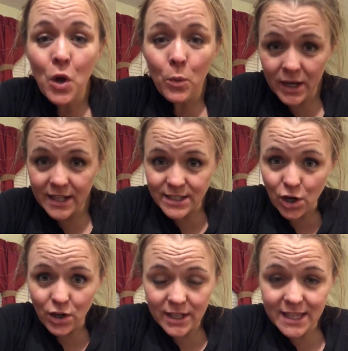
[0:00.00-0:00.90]
when I
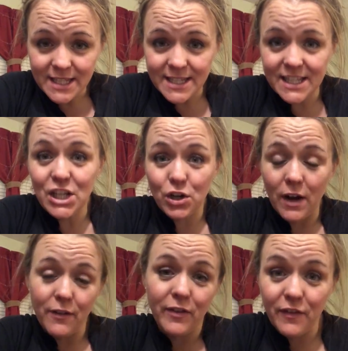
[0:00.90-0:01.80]
started this year
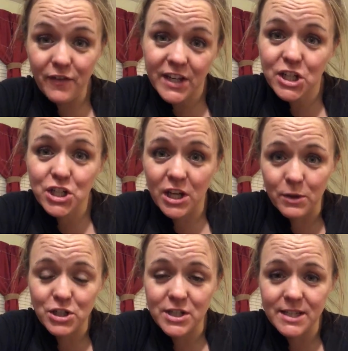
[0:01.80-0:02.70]
of finishing,
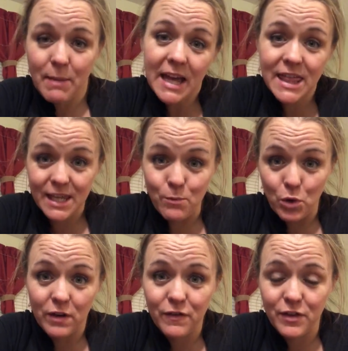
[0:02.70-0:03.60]
which is my theme
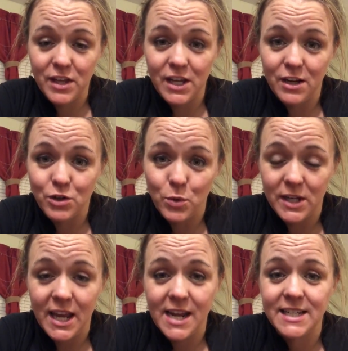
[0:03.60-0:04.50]
word for the year
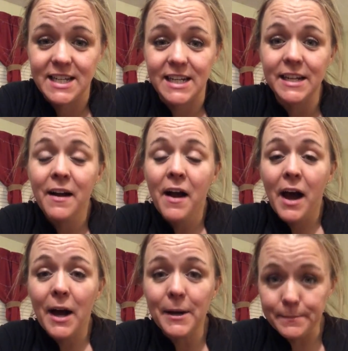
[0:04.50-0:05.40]
2018,
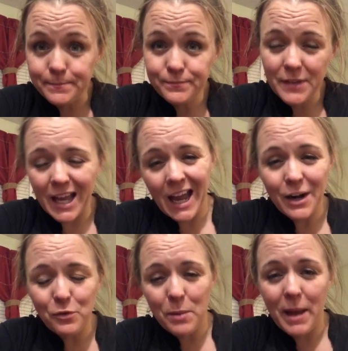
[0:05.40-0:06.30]
I
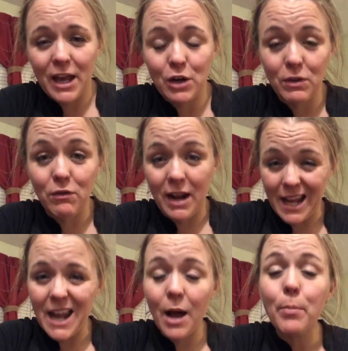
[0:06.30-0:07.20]
kind of went back and reread
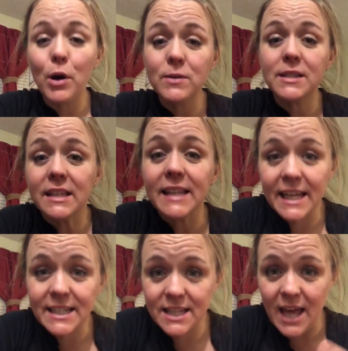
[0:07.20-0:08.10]
it. And I'll post the
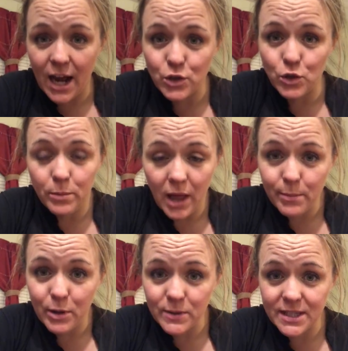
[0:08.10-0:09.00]
link to the actual blog
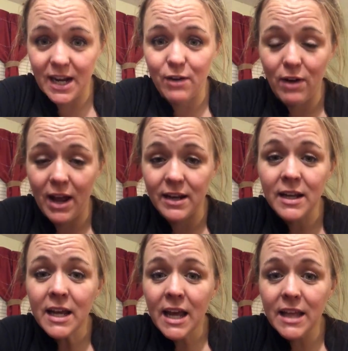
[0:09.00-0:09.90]
post that I read
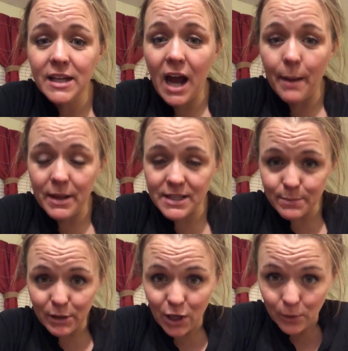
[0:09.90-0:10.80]
in the comments
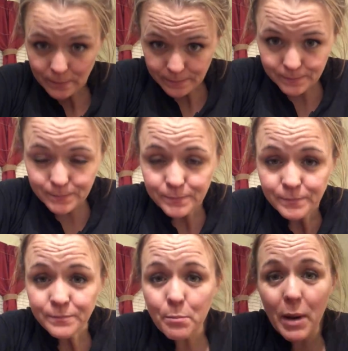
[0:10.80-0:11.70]
below.
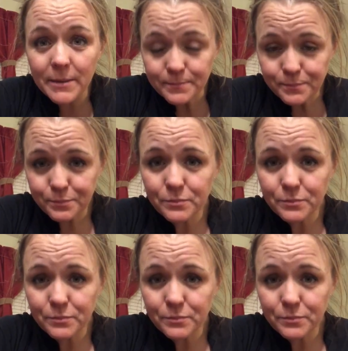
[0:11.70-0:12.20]
But